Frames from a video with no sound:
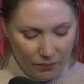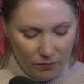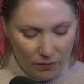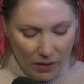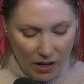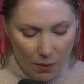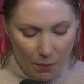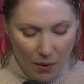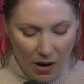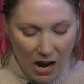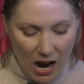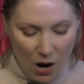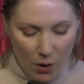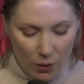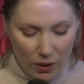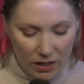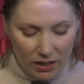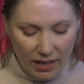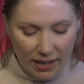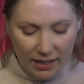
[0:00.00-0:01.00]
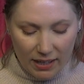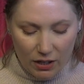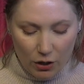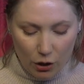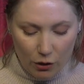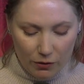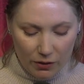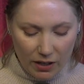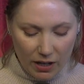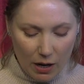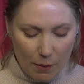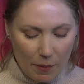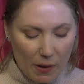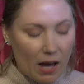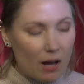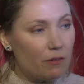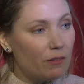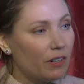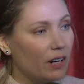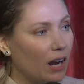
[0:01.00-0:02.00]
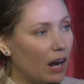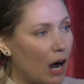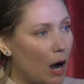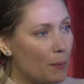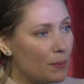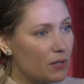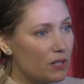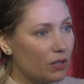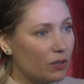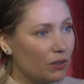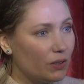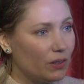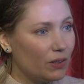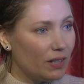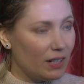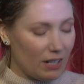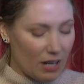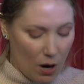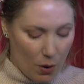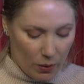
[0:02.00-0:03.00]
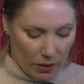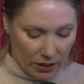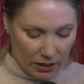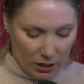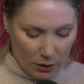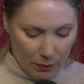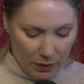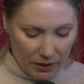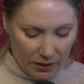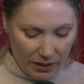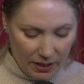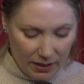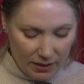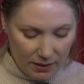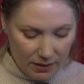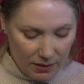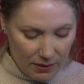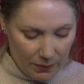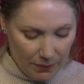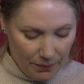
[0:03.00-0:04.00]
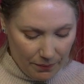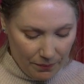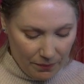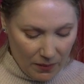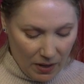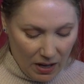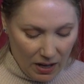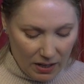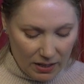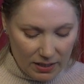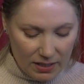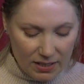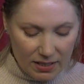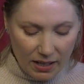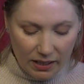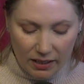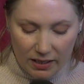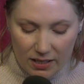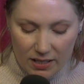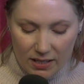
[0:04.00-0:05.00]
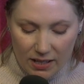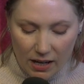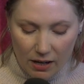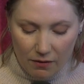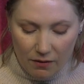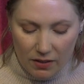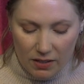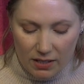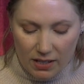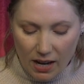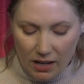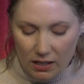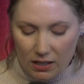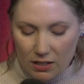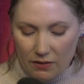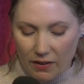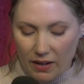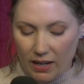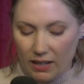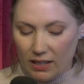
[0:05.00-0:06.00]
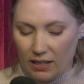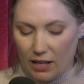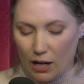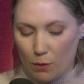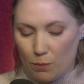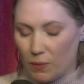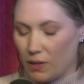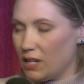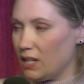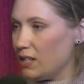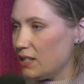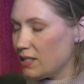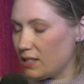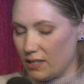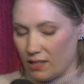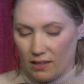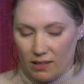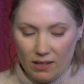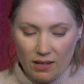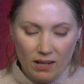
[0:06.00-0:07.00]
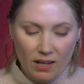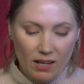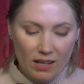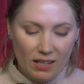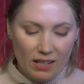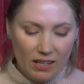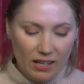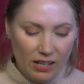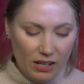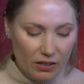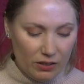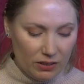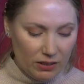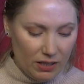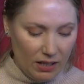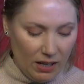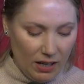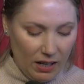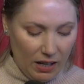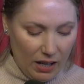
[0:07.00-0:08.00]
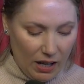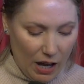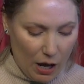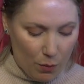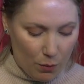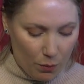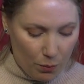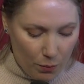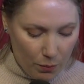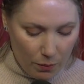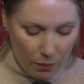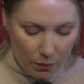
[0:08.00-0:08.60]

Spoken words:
A power that can overcome every obstacle in our experience and set us safe, satisfied, and at peace, healed and